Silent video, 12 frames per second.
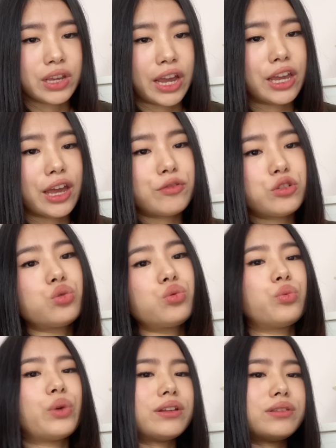I have to
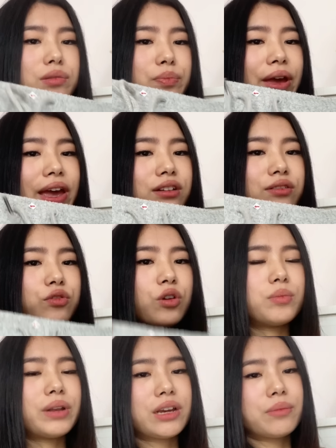wear this pant
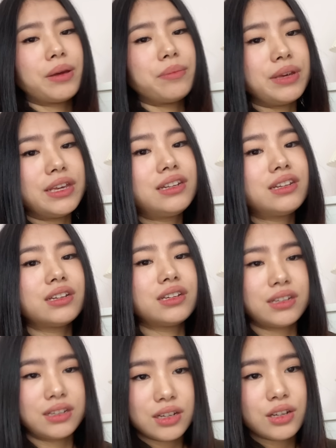from like my mid
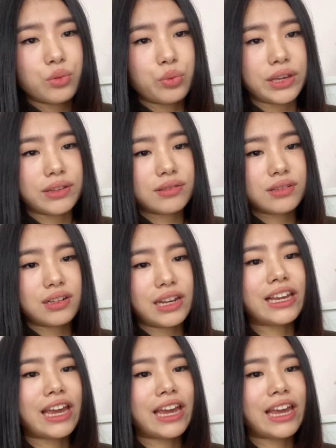waist, like